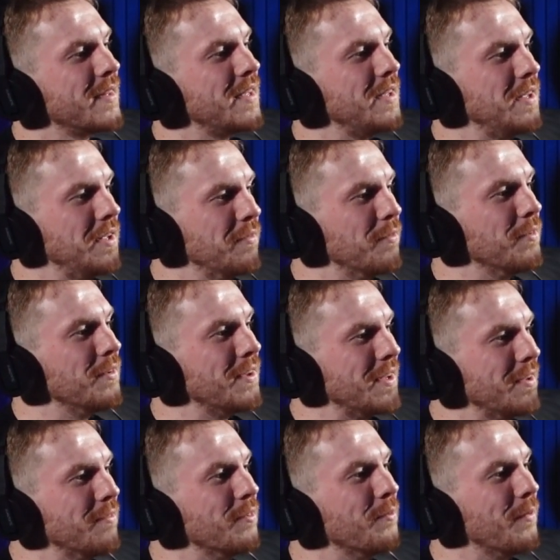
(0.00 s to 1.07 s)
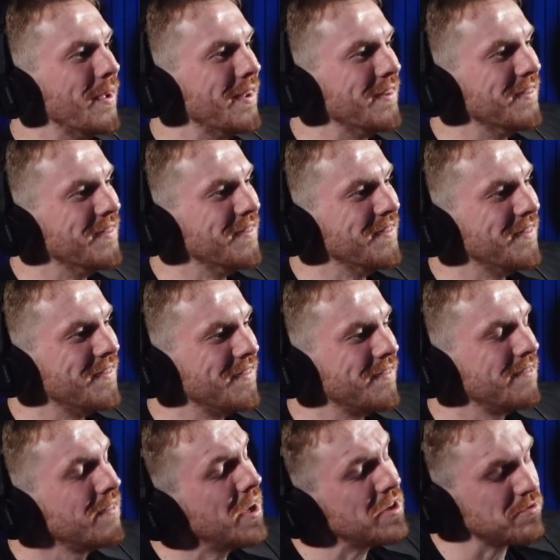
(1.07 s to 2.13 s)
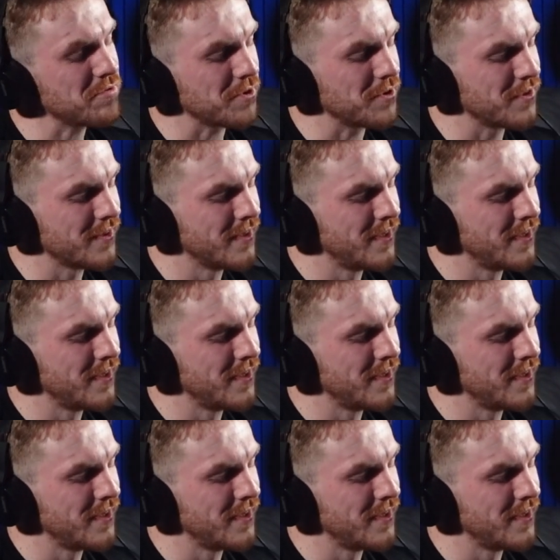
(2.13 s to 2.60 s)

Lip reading: Evil man. That's quite good.